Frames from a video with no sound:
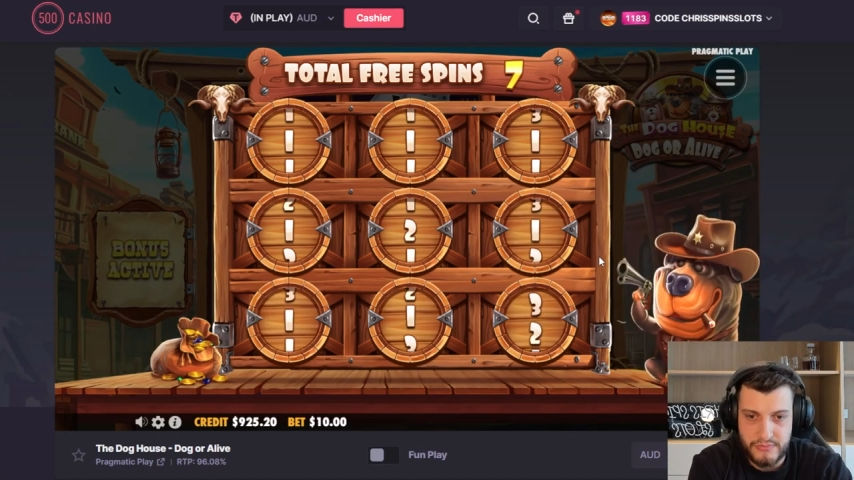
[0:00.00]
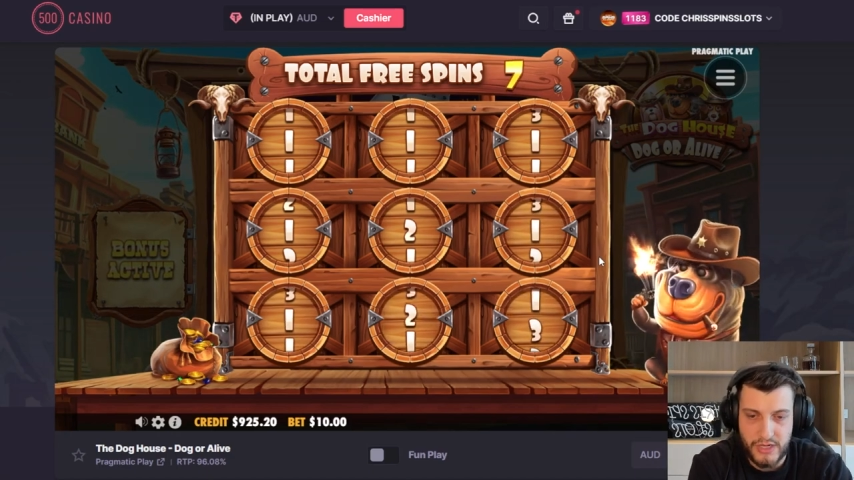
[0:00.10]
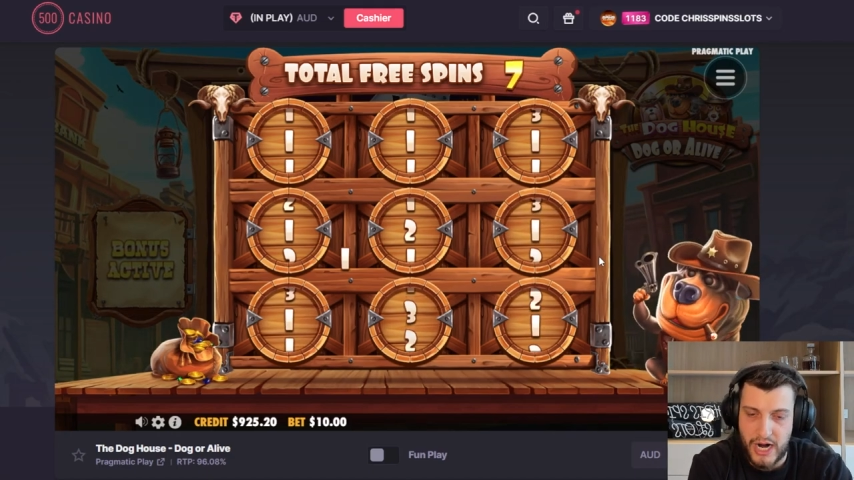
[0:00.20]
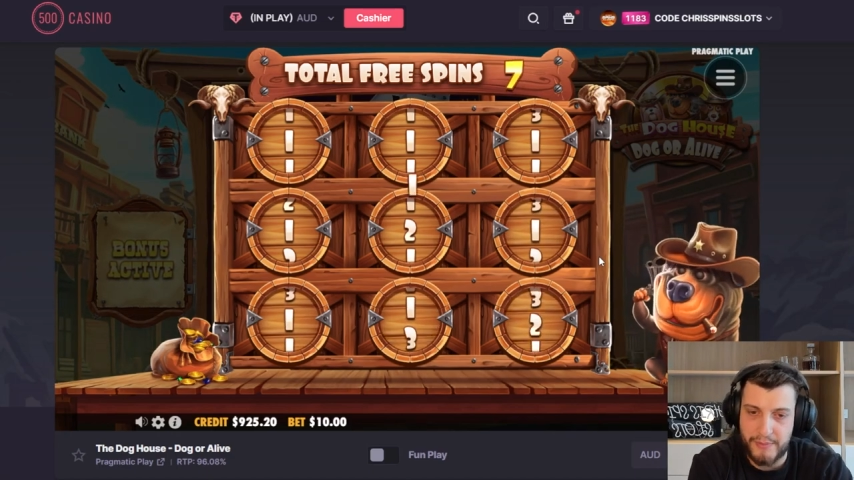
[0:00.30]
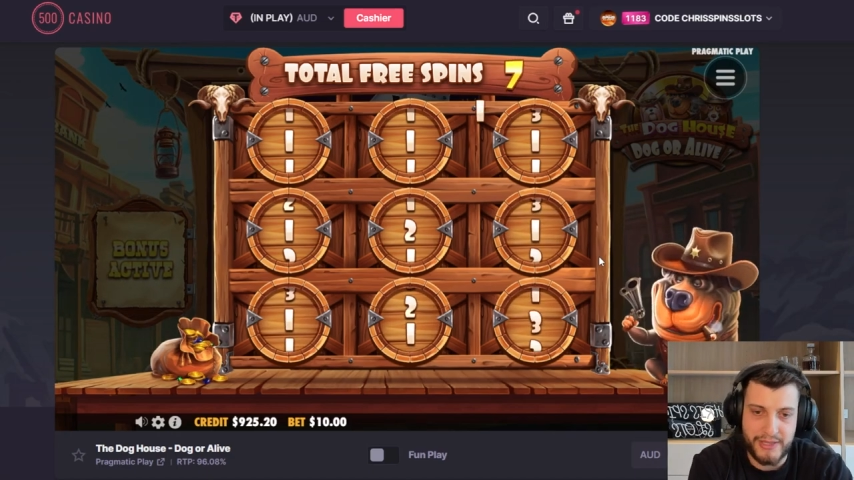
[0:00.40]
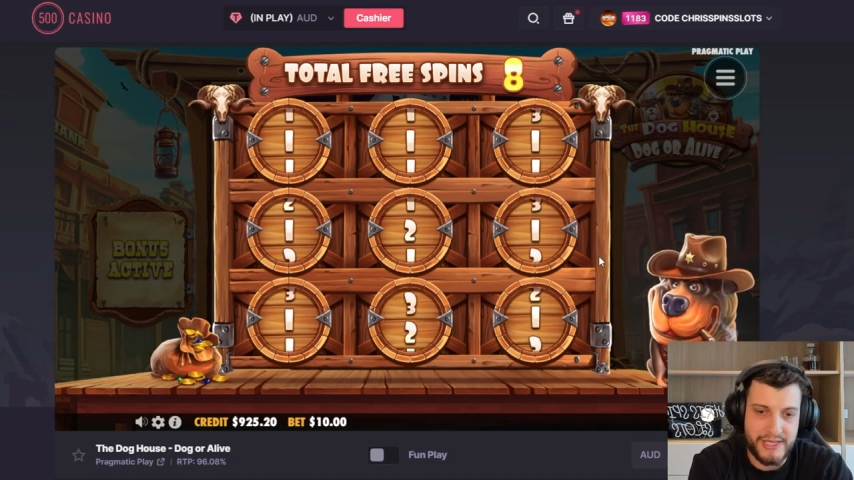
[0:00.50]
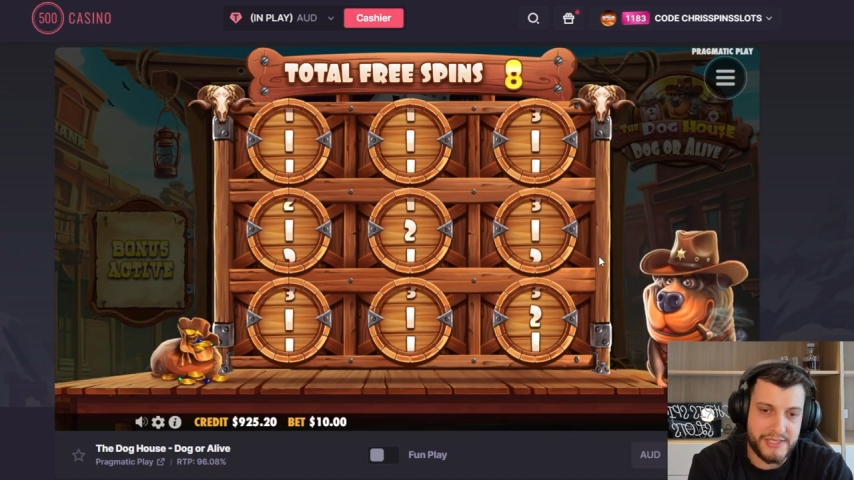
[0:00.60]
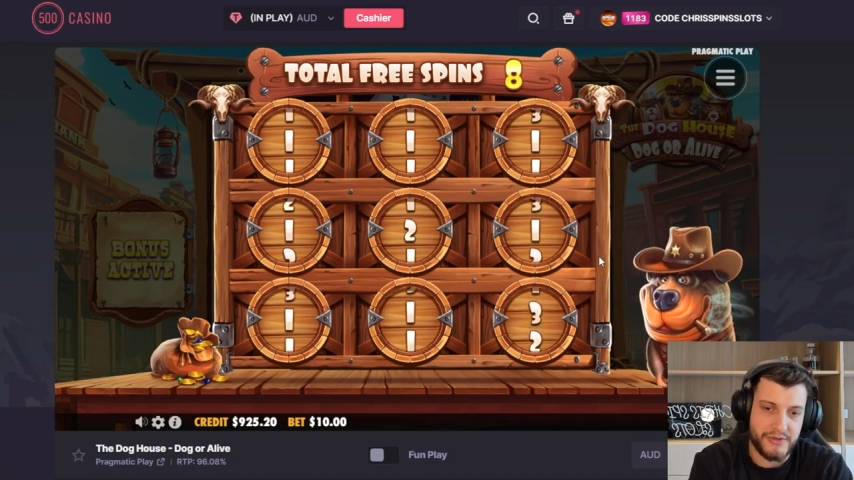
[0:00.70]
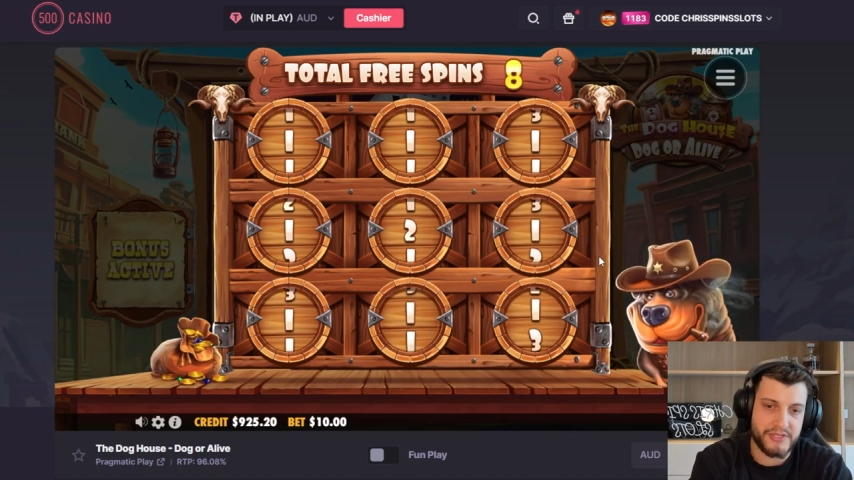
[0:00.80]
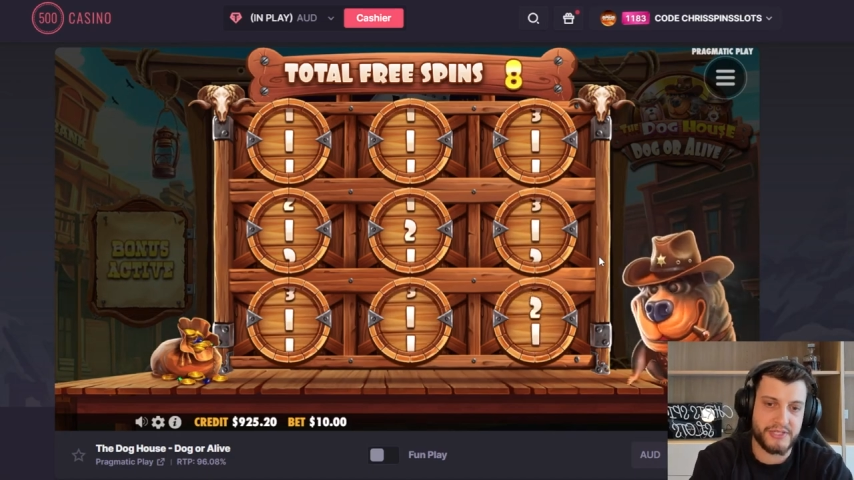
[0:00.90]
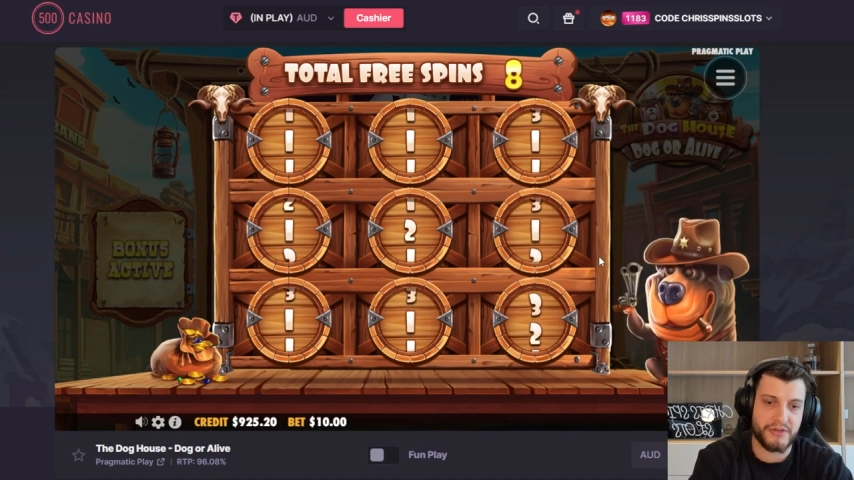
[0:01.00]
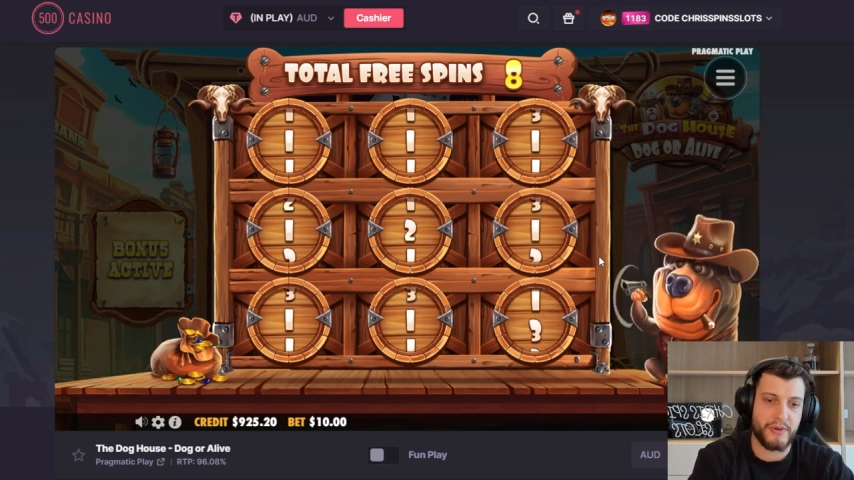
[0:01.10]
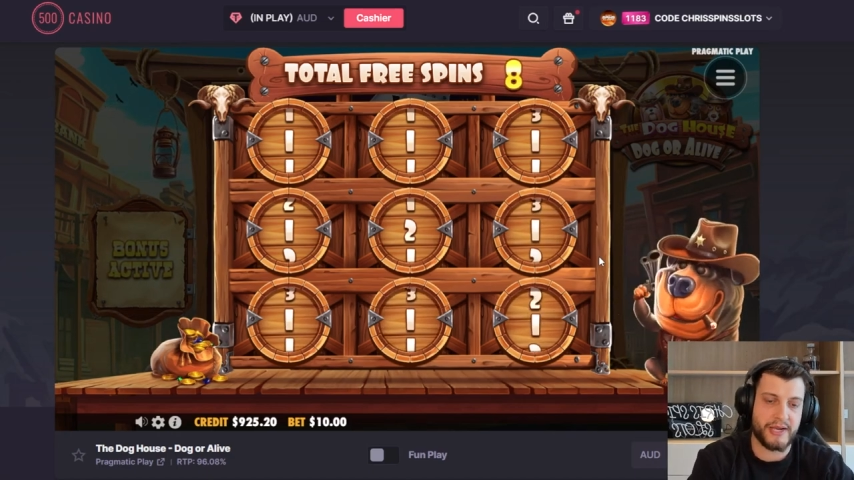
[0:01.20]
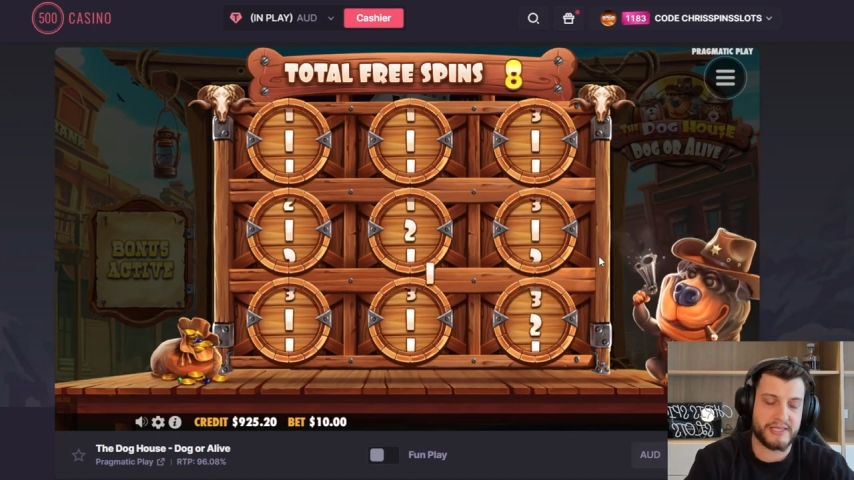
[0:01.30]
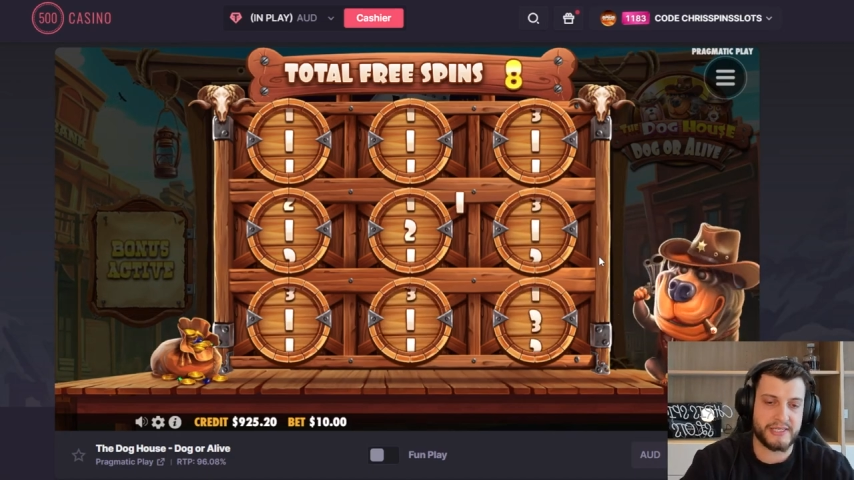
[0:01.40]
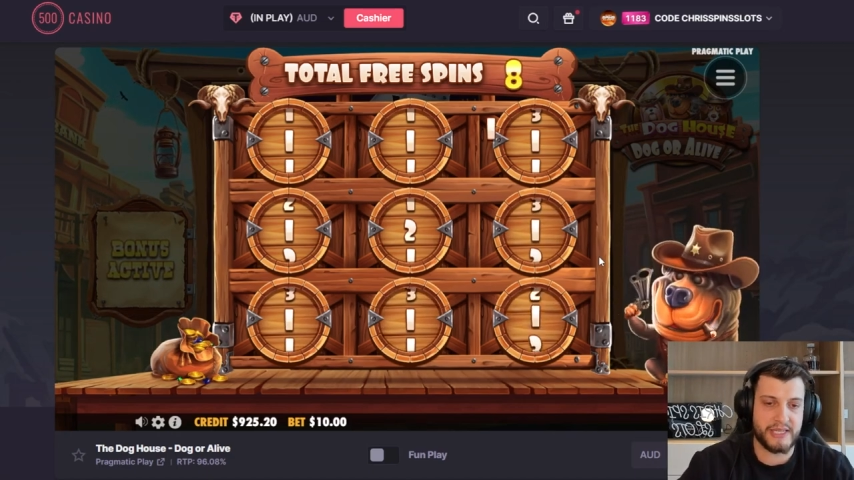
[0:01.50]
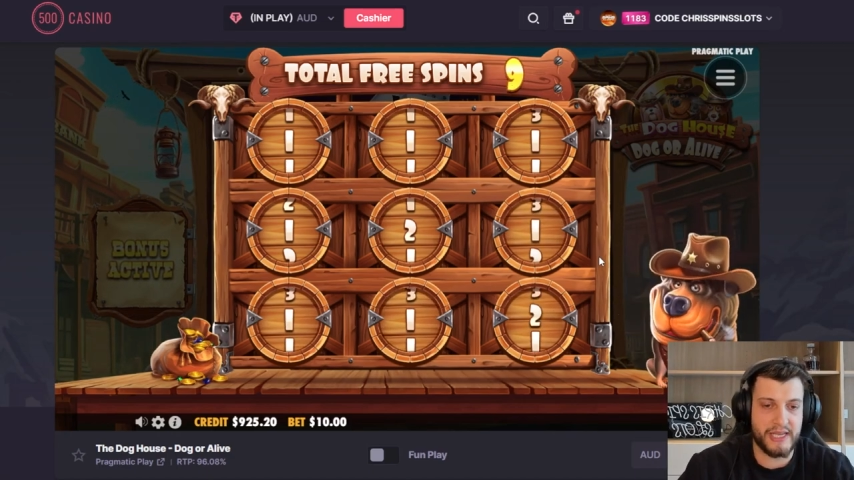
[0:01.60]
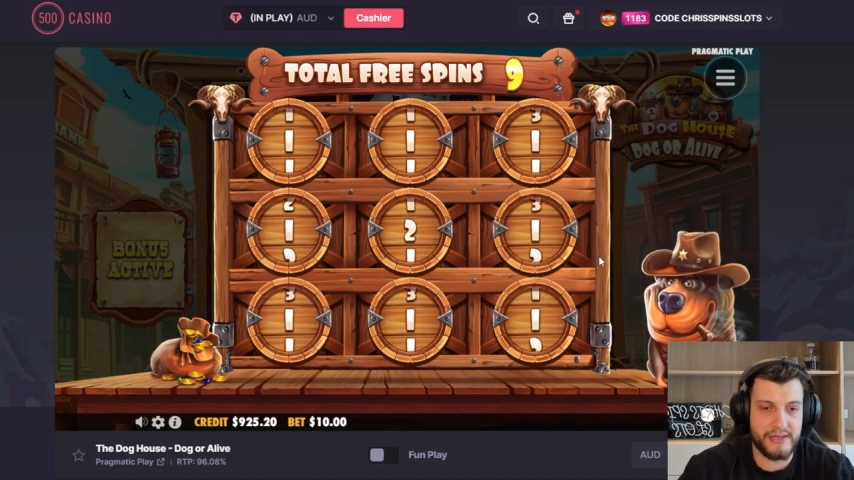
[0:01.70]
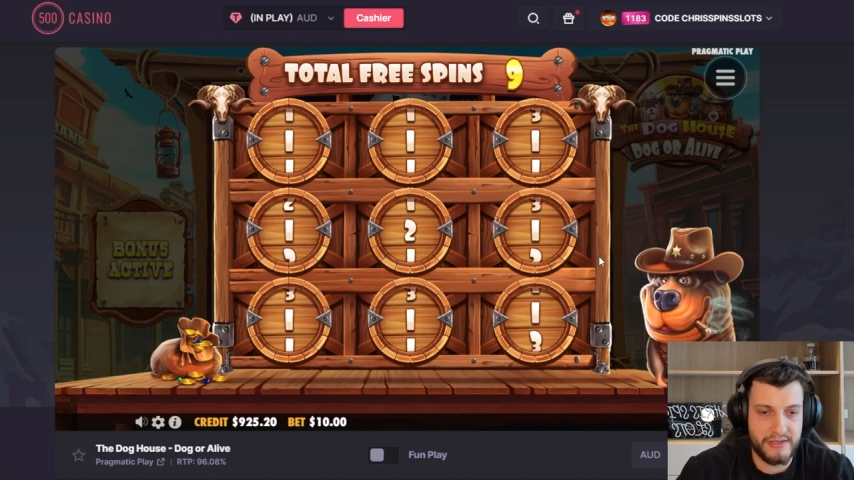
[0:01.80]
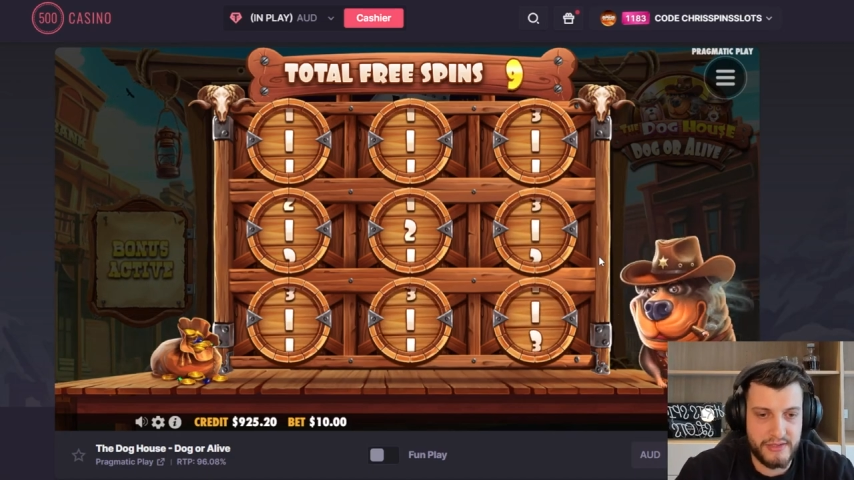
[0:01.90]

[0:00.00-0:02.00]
Alright, please don't zero X this again.